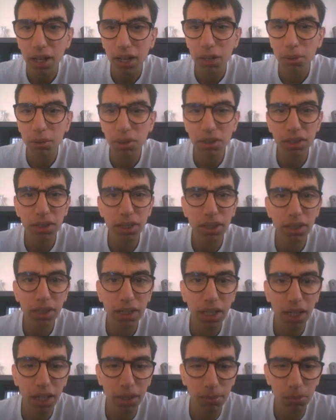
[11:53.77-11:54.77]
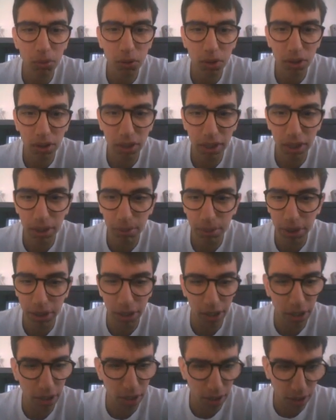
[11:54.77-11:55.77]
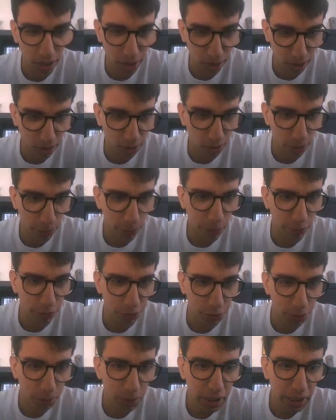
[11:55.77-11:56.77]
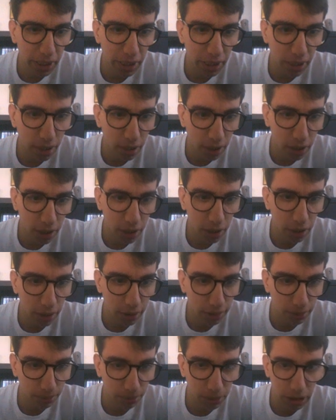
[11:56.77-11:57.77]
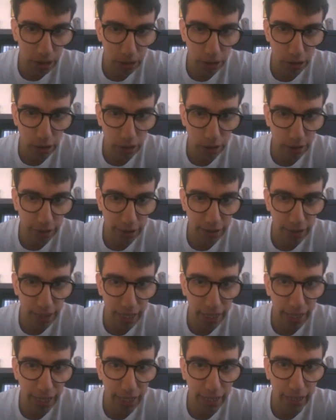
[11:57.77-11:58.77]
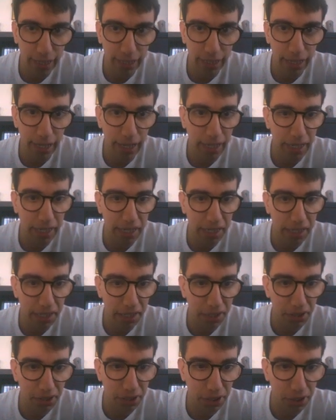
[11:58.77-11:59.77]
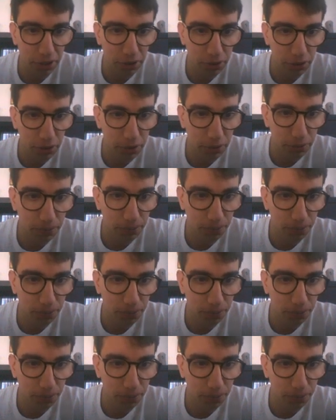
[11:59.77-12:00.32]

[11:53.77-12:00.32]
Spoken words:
It was a good game. We're gonna be reviewing it. Let me just add another